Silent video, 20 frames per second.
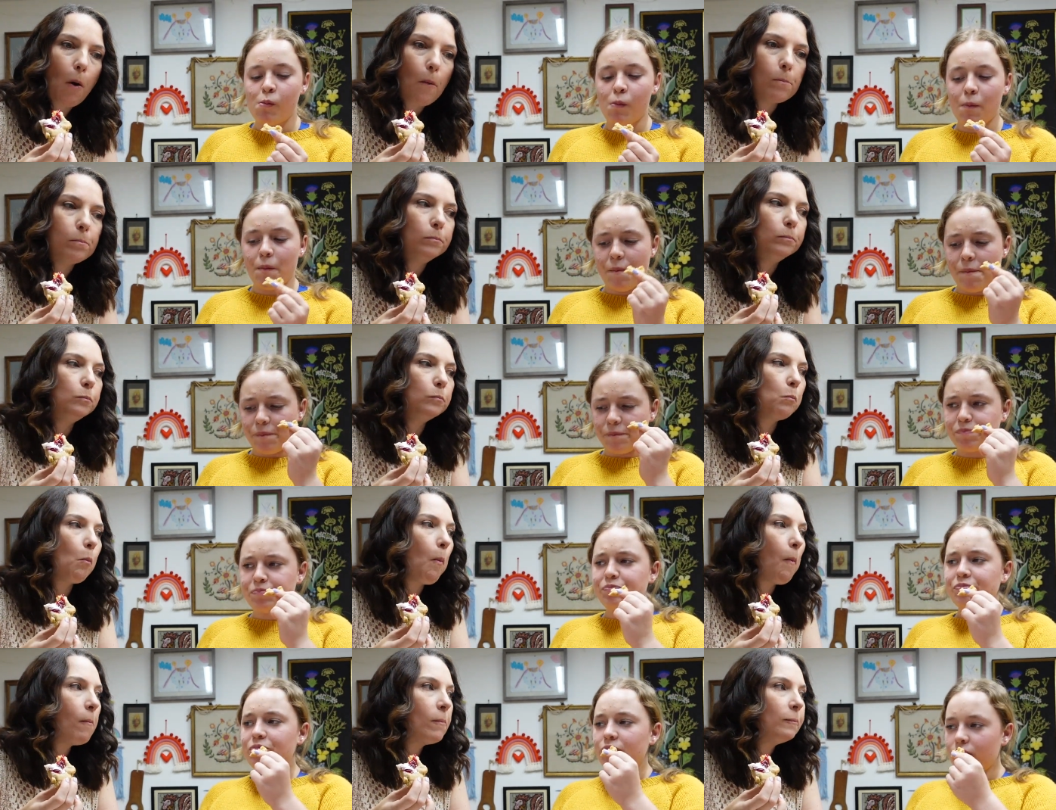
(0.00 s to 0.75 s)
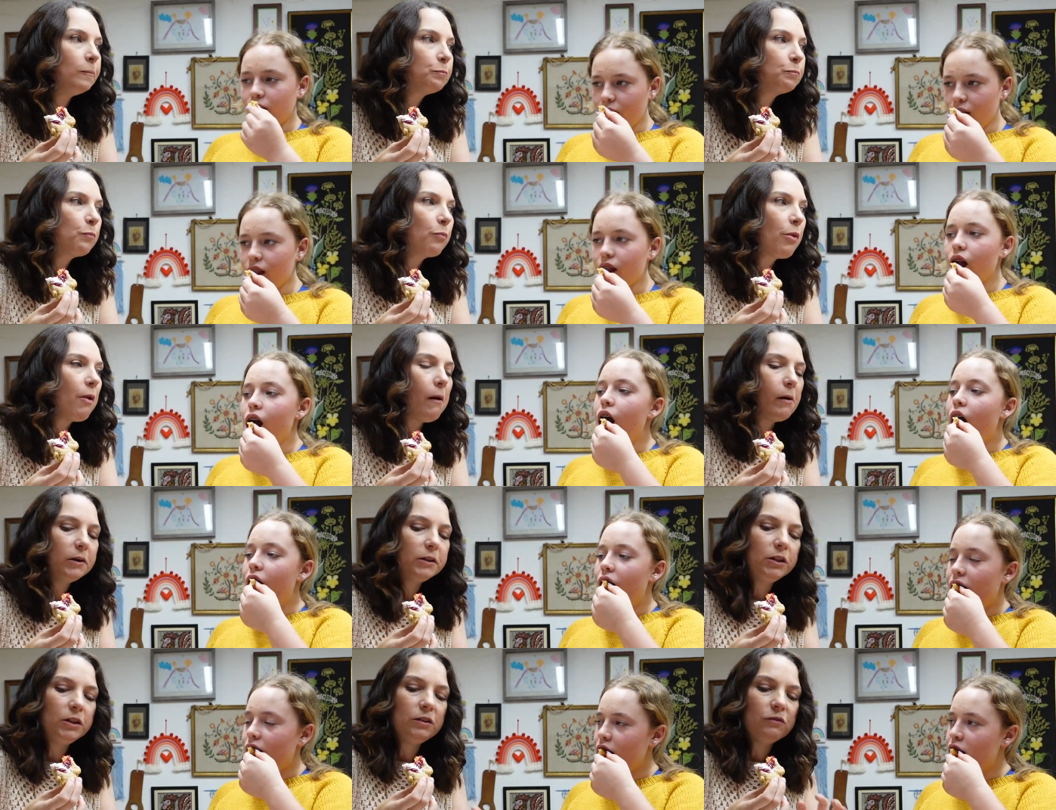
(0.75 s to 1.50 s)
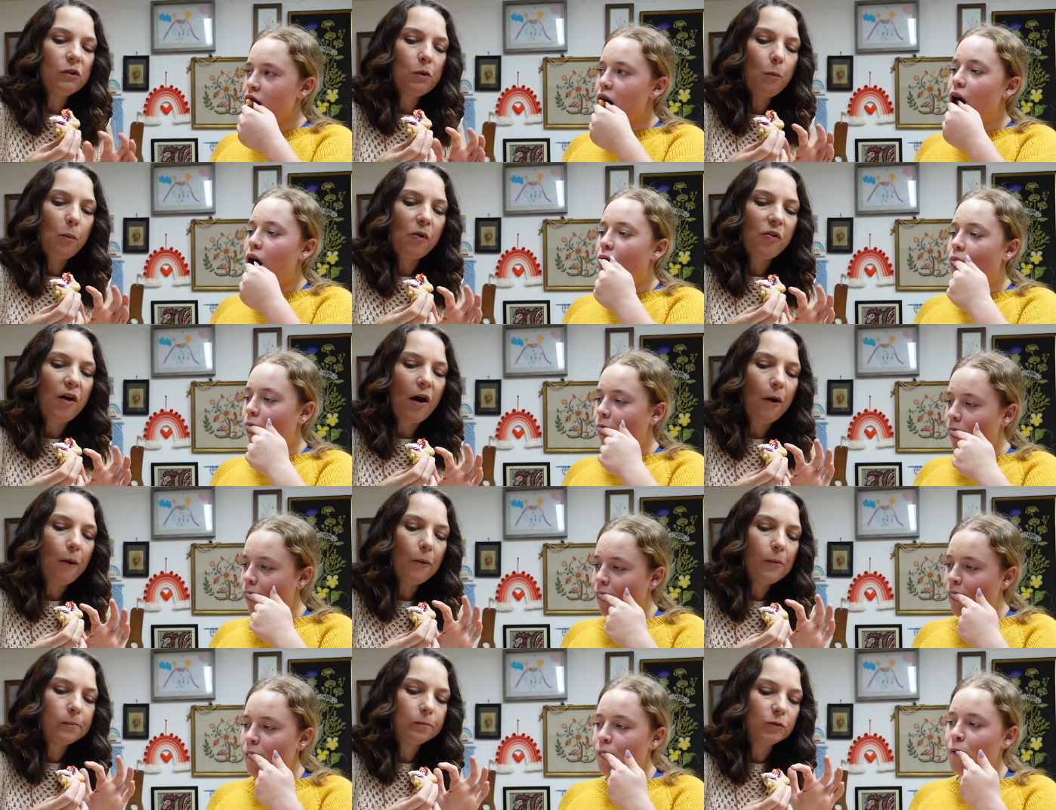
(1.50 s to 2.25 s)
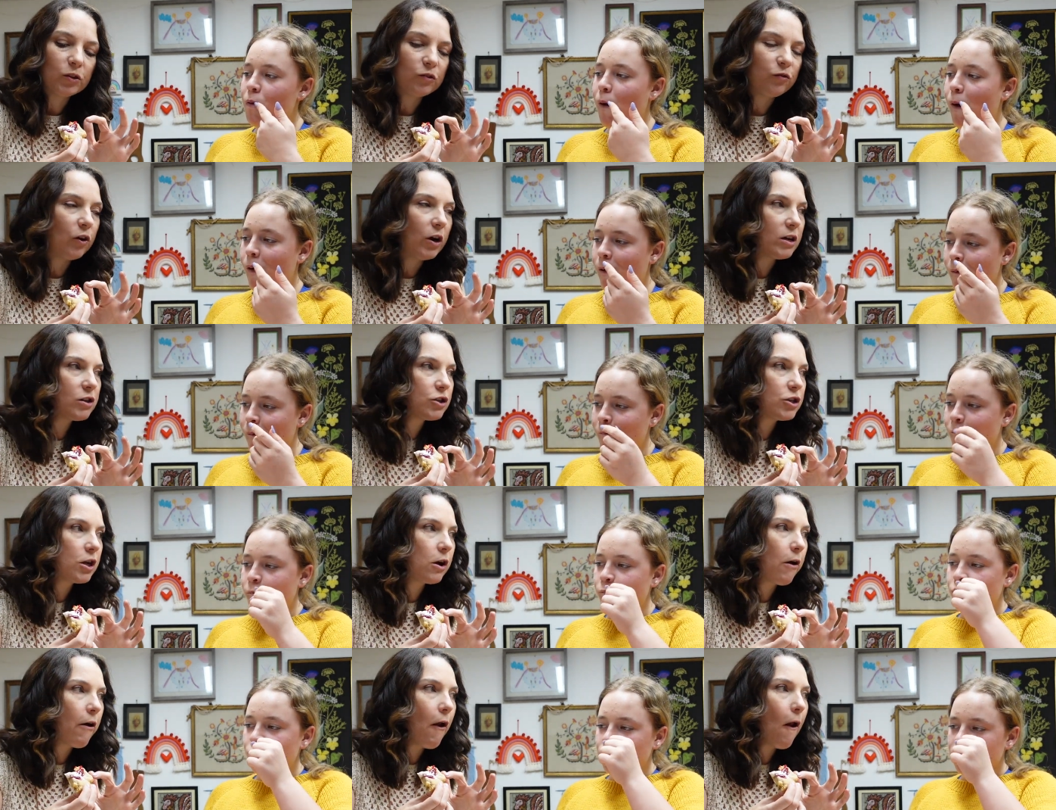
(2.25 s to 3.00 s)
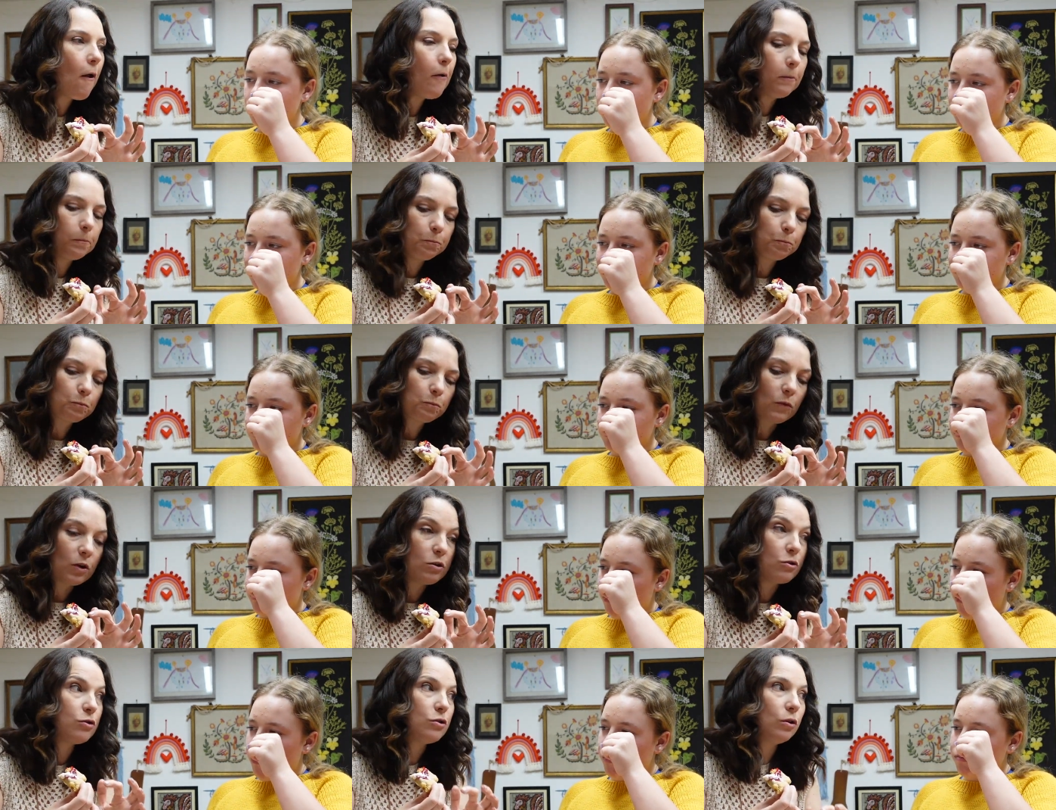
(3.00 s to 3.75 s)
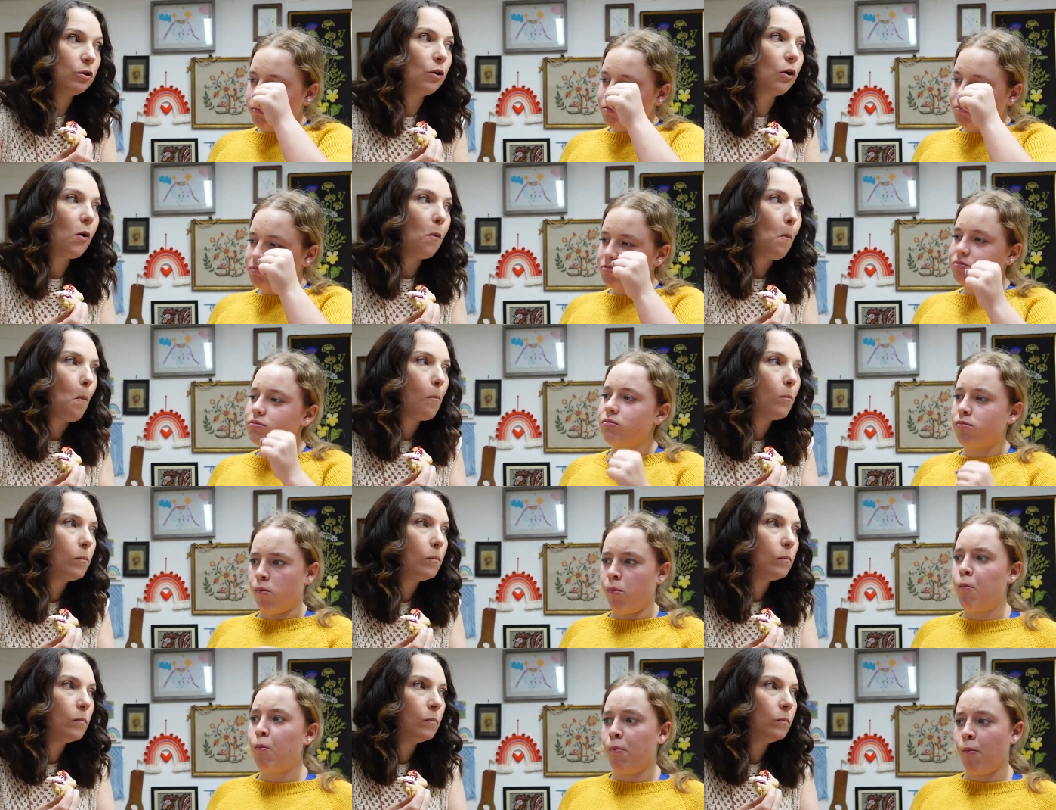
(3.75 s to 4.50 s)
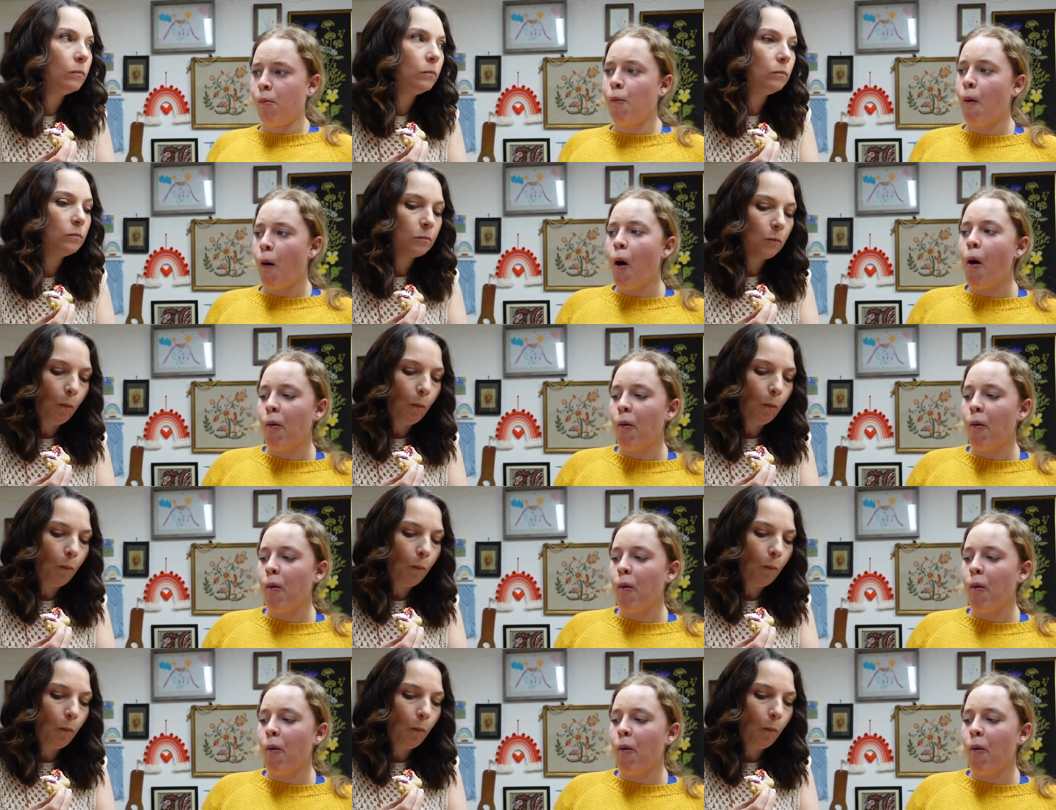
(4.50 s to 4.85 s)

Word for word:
Speaker 1: Mm. And even without the frosting on it, it's still good. mm